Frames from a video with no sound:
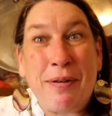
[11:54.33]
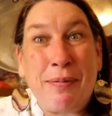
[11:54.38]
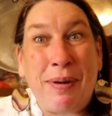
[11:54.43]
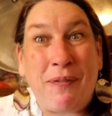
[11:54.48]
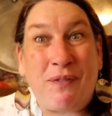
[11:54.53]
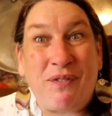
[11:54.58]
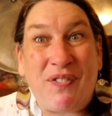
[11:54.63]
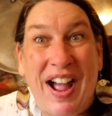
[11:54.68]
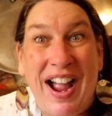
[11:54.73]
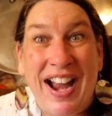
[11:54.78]

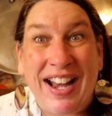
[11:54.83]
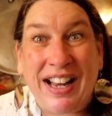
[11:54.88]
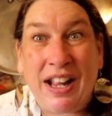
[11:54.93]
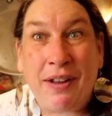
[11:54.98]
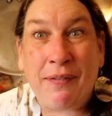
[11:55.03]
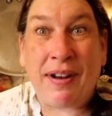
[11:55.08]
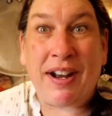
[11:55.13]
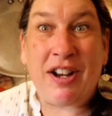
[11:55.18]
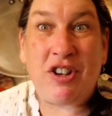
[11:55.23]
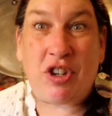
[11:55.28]
We've
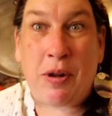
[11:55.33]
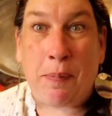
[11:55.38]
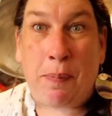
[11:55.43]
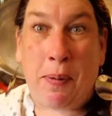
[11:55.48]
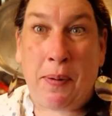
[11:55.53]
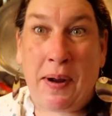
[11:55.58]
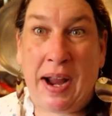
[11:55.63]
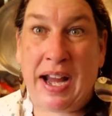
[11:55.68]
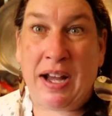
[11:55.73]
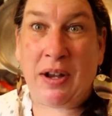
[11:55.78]
finally reached the
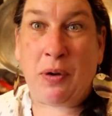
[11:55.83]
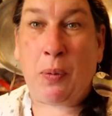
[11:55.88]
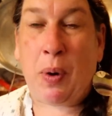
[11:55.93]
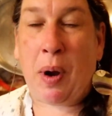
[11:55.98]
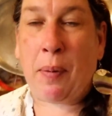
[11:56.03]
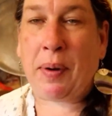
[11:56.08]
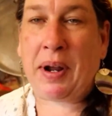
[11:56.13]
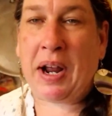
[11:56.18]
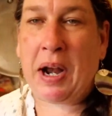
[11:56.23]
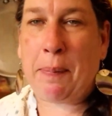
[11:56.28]
point
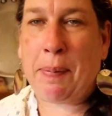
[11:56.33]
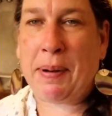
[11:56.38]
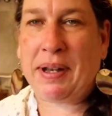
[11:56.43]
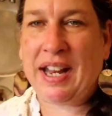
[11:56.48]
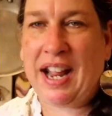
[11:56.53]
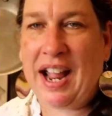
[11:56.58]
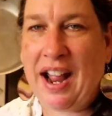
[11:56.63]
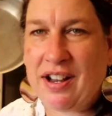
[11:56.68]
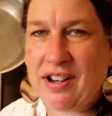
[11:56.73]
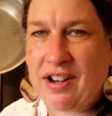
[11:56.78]
where we're going to put
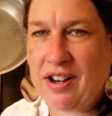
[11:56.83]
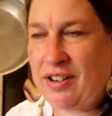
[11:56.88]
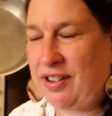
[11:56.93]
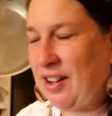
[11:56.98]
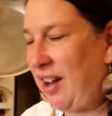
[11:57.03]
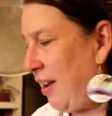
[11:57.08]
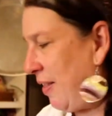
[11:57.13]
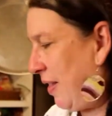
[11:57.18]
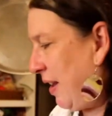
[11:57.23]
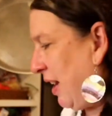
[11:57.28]
the
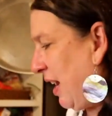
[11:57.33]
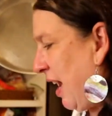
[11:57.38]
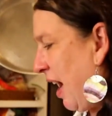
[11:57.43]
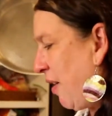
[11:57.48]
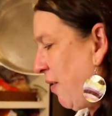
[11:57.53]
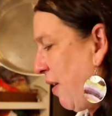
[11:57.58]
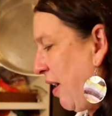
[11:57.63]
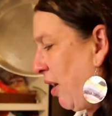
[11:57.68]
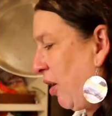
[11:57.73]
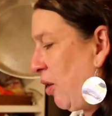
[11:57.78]
onions on the
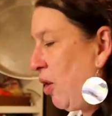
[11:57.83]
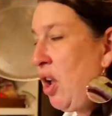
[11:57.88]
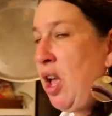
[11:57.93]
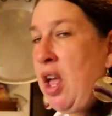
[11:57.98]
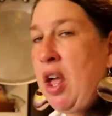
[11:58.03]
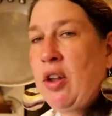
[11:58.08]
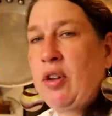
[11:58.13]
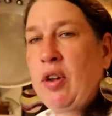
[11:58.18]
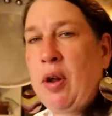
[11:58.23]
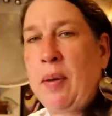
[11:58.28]
dehydrator.
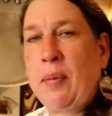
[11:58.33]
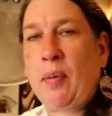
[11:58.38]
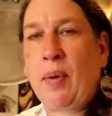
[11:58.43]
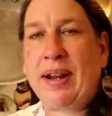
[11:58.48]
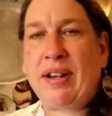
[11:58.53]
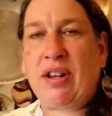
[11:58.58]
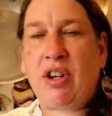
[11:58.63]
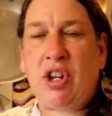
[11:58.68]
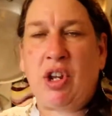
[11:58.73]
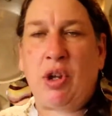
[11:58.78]
So I'm
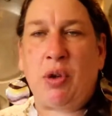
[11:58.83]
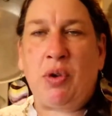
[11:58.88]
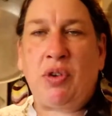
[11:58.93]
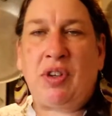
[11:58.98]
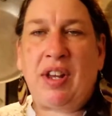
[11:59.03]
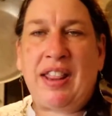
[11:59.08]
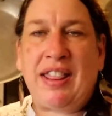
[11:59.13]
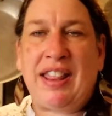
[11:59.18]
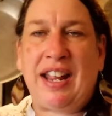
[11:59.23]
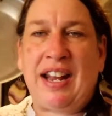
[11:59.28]
going to
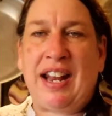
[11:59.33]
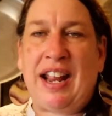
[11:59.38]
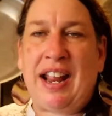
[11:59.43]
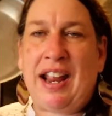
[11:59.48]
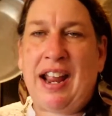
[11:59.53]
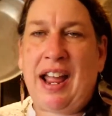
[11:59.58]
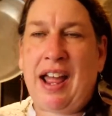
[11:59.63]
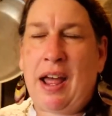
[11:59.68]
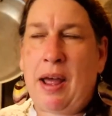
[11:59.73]
use the